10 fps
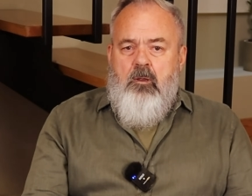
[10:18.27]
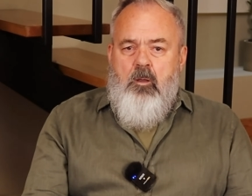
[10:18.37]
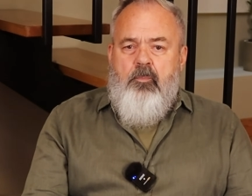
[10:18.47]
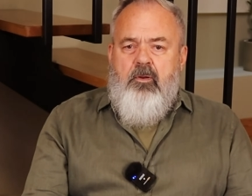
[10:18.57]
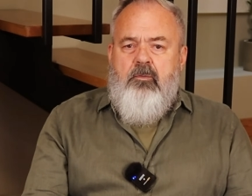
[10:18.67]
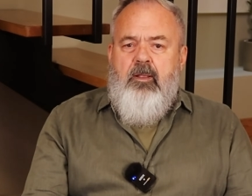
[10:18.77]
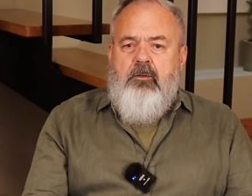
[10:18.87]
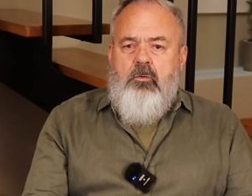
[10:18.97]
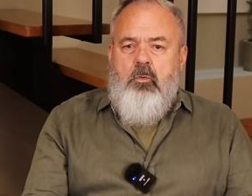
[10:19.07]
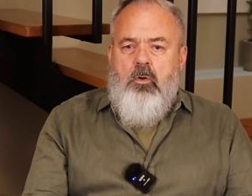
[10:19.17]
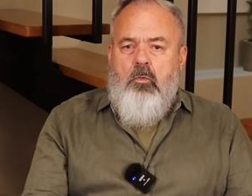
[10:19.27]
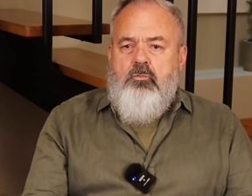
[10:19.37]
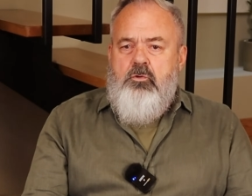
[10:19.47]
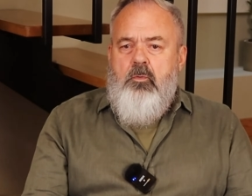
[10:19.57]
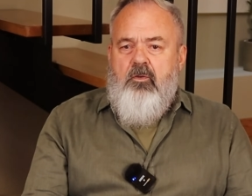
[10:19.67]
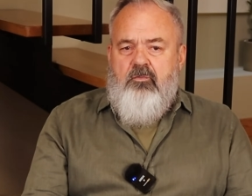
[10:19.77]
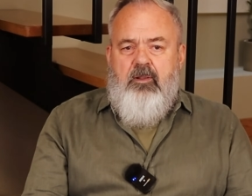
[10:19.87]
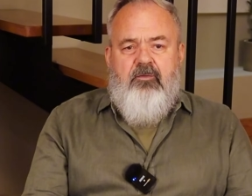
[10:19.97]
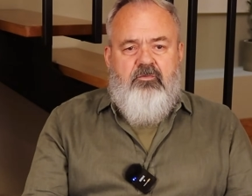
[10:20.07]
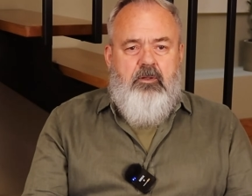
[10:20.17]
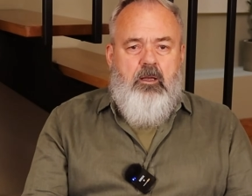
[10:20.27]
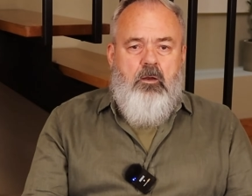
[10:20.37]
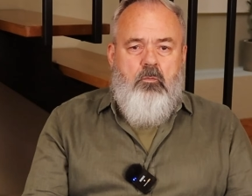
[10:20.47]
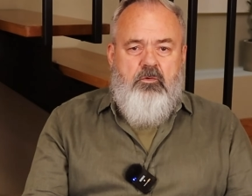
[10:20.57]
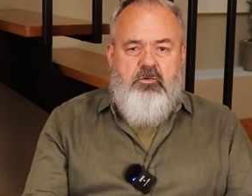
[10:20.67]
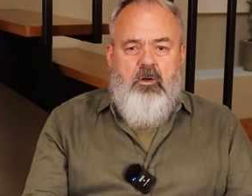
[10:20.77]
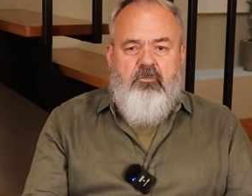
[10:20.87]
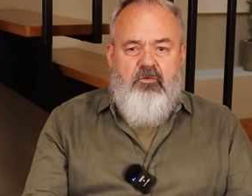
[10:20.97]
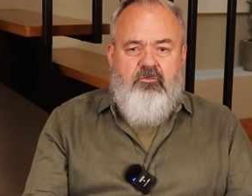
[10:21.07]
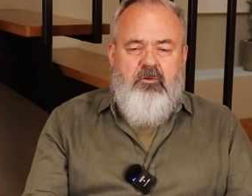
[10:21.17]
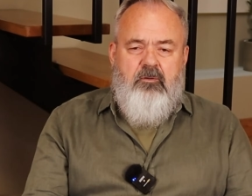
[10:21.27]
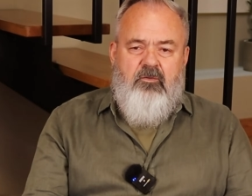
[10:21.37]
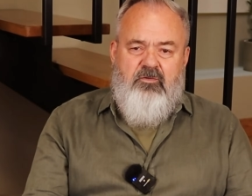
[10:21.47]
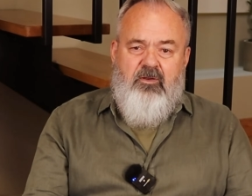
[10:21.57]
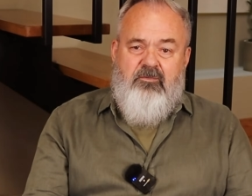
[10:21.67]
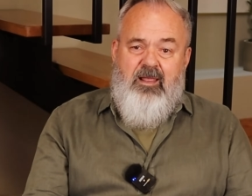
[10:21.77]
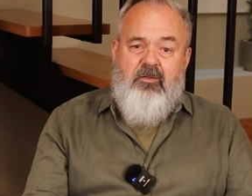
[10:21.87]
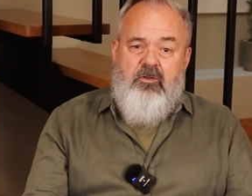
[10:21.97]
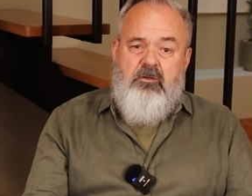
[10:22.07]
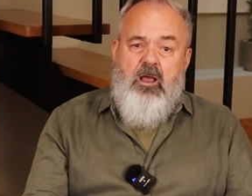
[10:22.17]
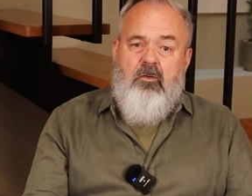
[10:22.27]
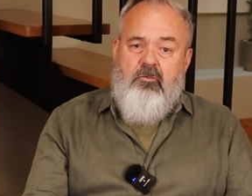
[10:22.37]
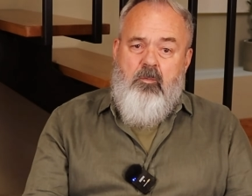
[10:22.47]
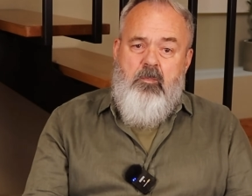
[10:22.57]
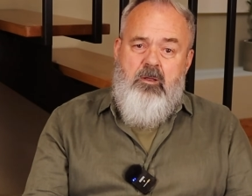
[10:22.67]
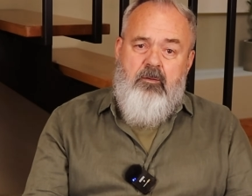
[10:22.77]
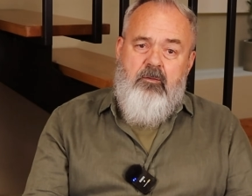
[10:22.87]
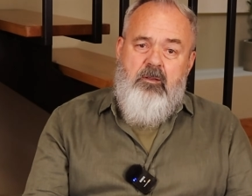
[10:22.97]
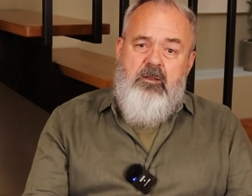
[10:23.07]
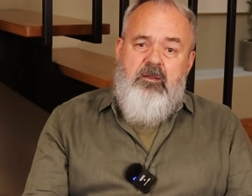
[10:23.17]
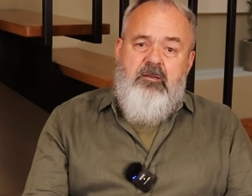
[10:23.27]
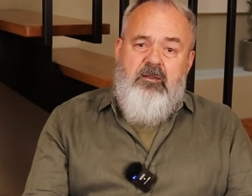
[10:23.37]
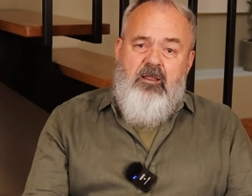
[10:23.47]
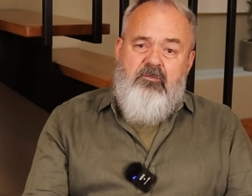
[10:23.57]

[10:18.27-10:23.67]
Compare that to our old U.S. lifestyle, which costs us nearly $6,000 a month.